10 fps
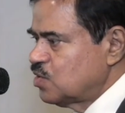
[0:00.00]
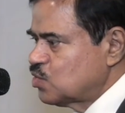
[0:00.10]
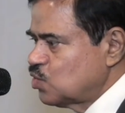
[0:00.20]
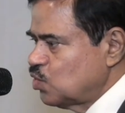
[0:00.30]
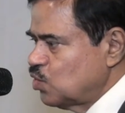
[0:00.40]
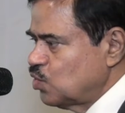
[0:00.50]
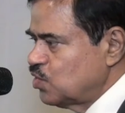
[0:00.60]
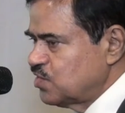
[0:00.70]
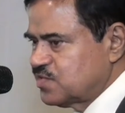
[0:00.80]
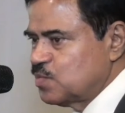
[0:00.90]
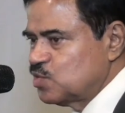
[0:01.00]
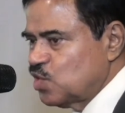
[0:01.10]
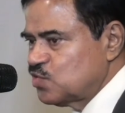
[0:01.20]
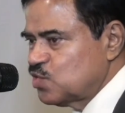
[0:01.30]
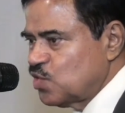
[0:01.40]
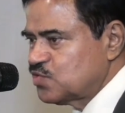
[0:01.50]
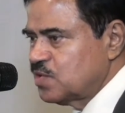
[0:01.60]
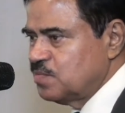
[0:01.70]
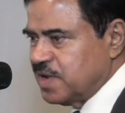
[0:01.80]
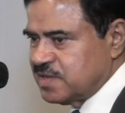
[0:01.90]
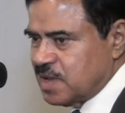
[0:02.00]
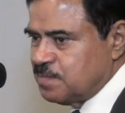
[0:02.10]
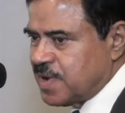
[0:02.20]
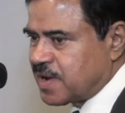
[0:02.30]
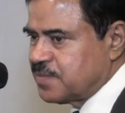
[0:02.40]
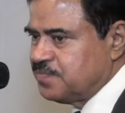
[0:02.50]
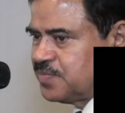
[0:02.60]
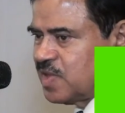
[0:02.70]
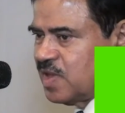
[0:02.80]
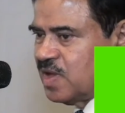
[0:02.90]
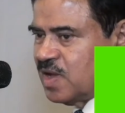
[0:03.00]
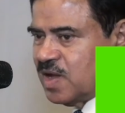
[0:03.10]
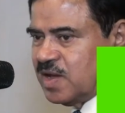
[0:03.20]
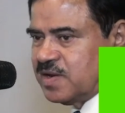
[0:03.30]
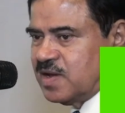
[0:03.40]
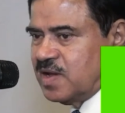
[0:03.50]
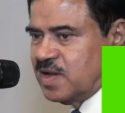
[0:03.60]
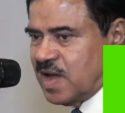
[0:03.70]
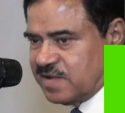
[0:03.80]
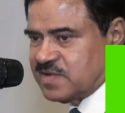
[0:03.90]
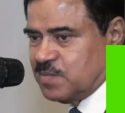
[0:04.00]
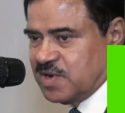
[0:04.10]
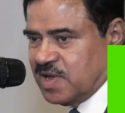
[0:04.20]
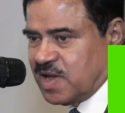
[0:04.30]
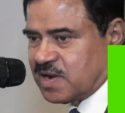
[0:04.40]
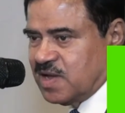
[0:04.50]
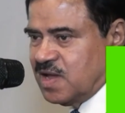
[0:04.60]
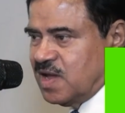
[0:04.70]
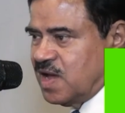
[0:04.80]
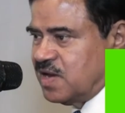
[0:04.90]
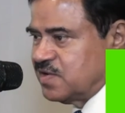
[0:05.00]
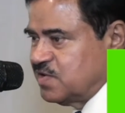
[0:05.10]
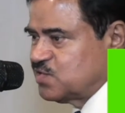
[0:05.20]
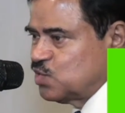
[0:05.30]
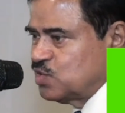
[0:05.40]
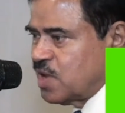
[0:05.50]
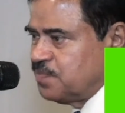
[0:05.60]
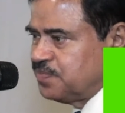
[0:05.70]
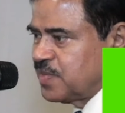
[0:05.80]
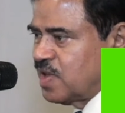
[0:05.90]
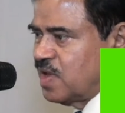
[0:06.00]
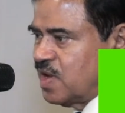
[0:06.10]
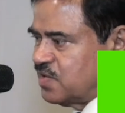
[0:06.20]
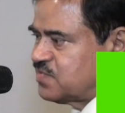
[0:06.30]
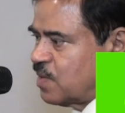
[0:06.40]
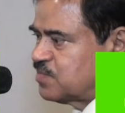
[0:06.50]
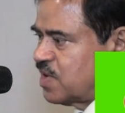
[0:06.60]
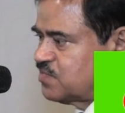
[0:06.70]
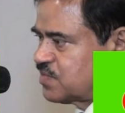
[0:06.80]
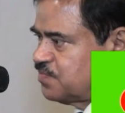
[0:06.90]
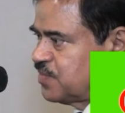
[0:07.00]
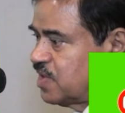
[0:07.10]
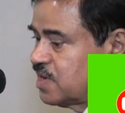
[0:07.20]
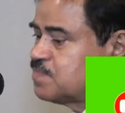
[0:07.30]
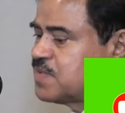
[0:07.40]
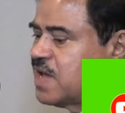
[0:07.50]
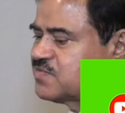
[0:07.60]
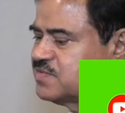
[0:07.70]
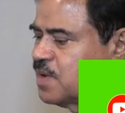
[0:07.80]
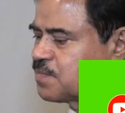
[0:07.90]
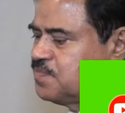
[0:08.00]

to distribute those notes, bring them back and examine here and reissue them and sometimes replace them